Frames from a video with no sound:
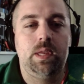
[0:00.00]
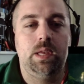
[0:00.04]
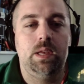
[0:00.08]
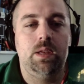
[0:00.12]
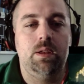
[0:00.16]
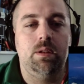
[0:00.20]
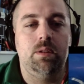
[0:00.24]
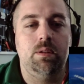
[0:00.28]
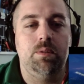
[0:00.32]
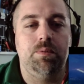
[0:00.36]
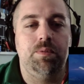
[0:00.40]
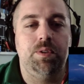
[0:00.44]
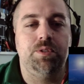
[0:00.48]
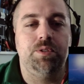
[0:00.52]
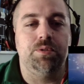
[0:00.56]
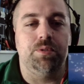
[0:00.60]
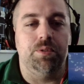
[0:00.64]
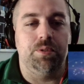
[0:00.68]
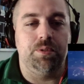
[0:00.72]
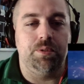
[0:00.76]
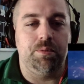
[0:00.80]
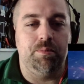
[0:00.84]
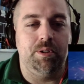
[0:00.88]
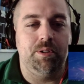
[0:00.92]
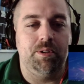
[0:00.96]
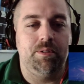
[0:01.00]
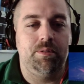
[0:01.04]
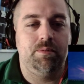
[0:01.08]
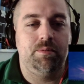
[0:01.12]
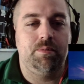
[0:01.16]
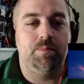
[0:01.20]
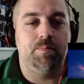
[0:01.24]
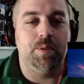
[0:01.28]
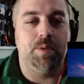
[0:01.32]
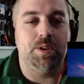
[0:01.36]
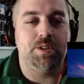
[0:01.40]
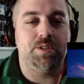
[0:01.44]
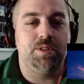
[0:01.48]
The visuals are
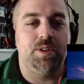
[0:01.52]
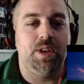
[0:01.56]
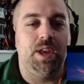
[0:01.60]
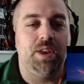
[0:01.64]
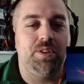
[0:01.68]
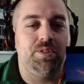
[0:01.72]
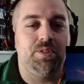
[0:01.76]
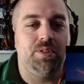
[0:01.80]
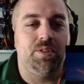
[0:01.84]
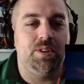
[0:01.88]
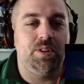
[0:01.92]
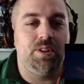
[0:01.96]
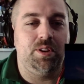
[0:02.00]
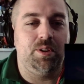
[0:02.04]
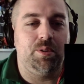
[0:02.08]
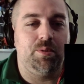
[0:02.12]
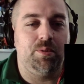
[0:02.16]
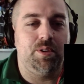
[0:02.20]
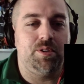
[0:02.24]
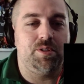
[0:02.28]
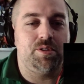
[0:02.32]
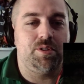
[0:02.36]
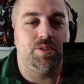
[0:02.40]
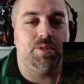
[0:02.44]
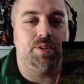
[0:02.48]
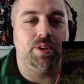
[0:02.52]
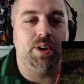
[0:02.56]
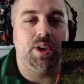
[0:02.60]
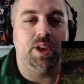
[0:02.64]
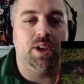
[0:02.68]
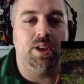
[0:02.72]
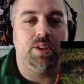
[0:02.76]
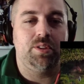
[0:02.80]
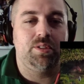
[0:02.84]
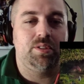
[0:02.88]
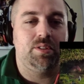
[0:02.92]
much nicer than the original, yes.